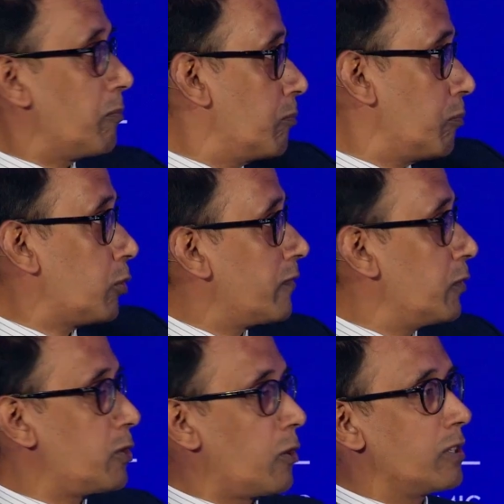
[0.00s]
both of
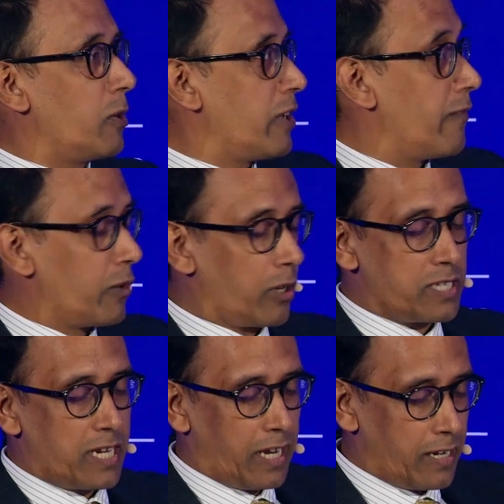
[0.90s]
you talked about Africa's
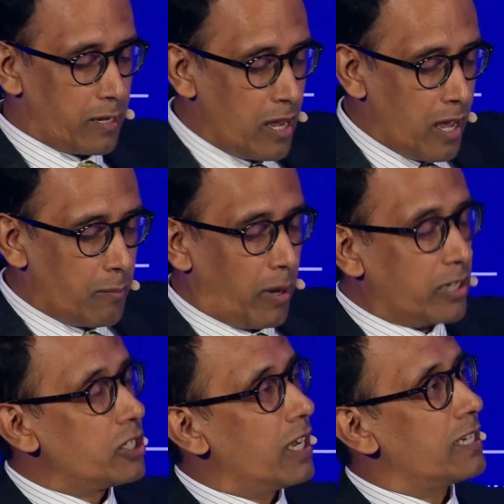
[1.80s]
decade. And
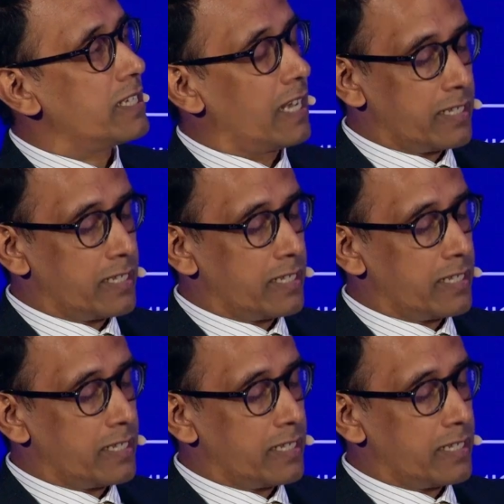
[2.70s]
Banji had